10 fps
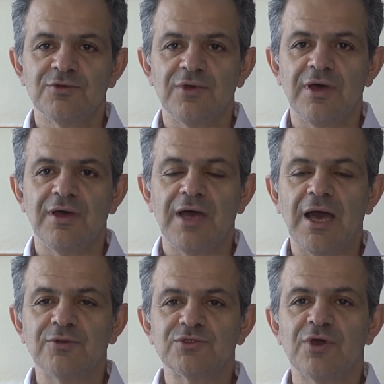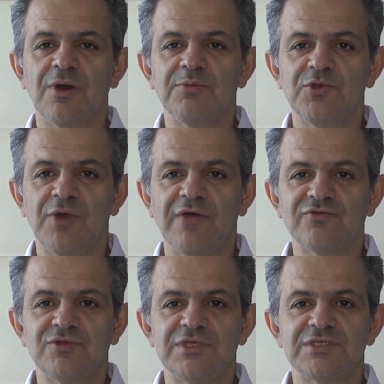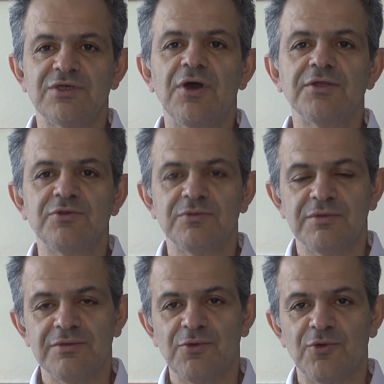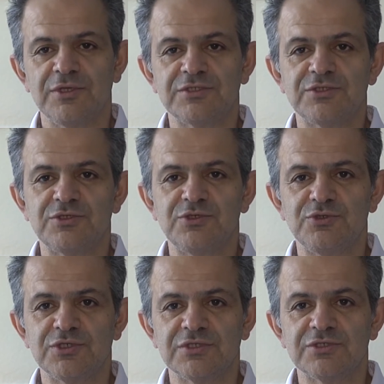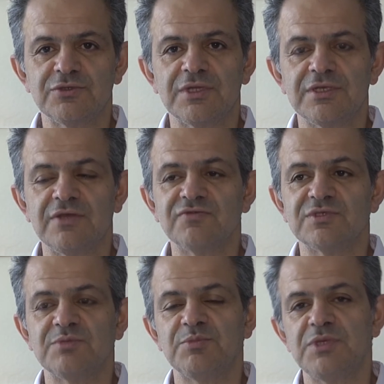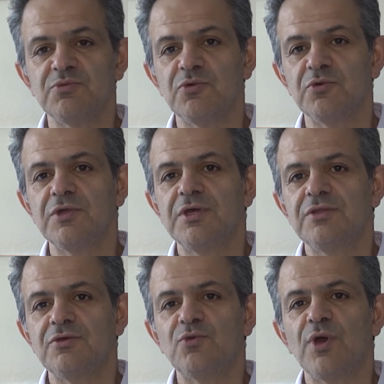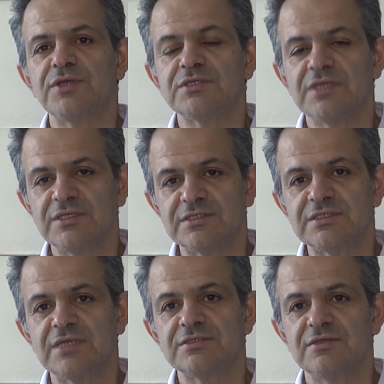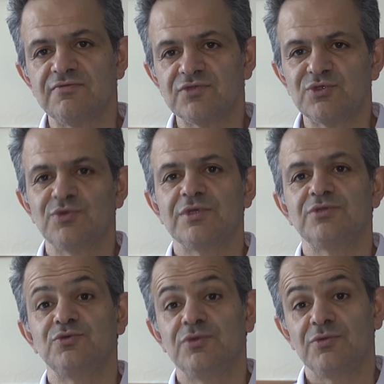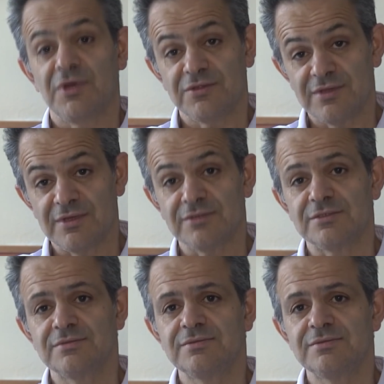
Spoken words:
outcome, you have to design your institution so that it gives the people the right incentives so they do the right things.